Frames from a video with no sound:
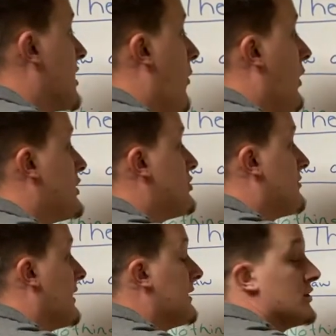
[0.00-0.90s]
on what you
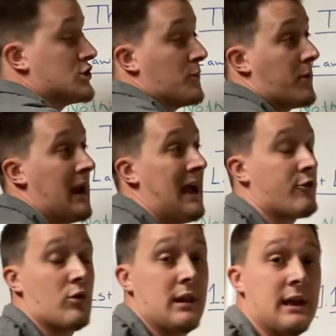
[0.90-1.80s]
think the
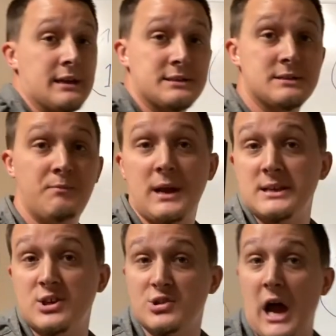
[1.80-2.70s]
supernatural is, because
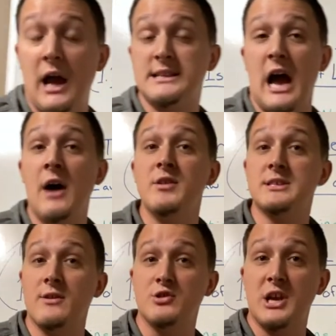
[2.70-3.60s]
there's, it's obvious
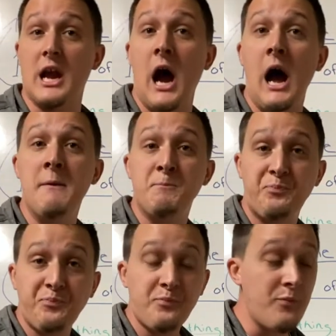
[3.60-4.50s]
that there's a God,
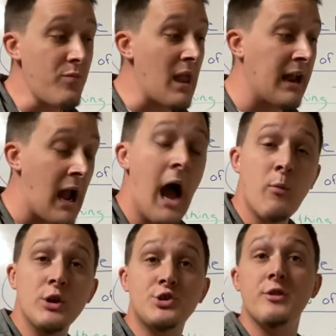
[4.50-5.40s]
and God
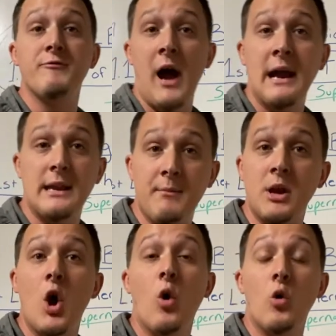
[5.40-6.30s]
wants you to find him and
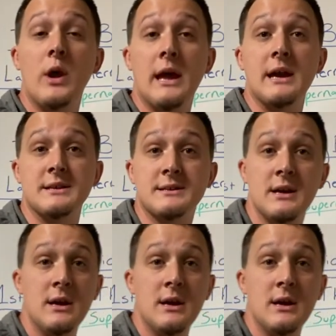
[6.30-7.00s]
know who he is.